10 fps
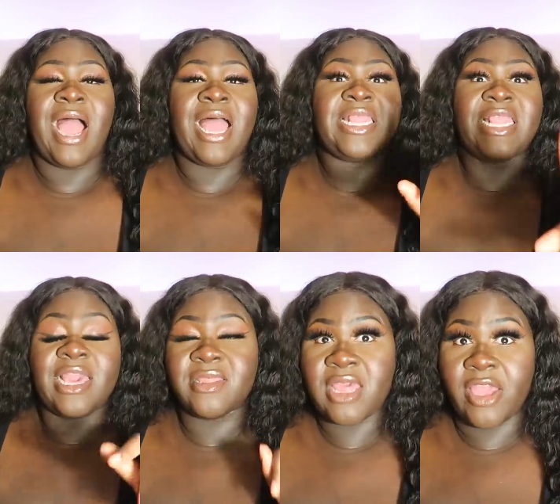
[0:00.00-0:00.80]
and
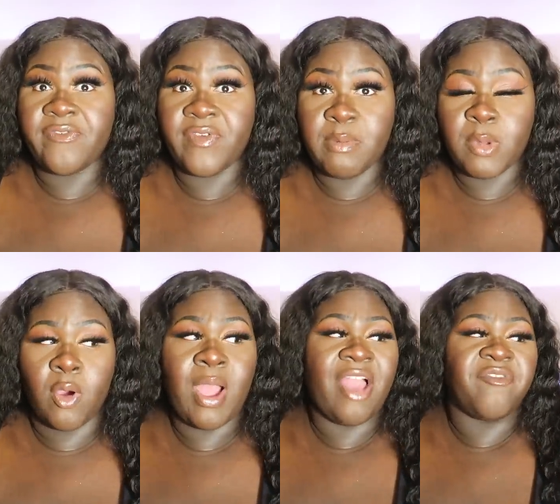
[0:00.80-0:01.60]
let that
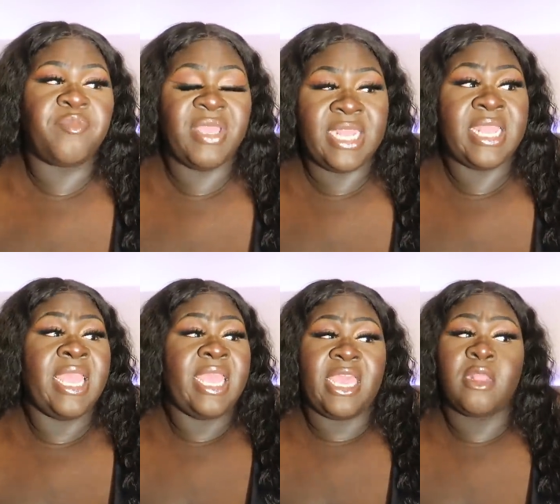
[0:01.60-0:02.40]
female have been
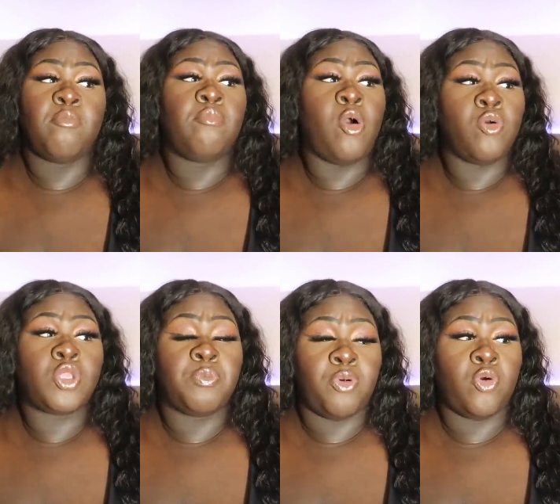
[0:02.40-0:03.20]
in
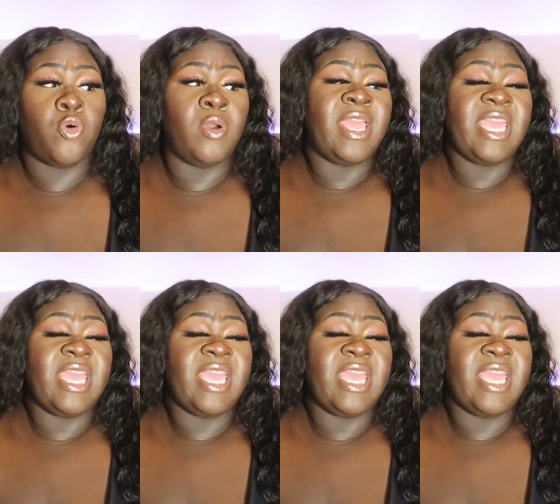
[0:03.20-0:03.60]
multiple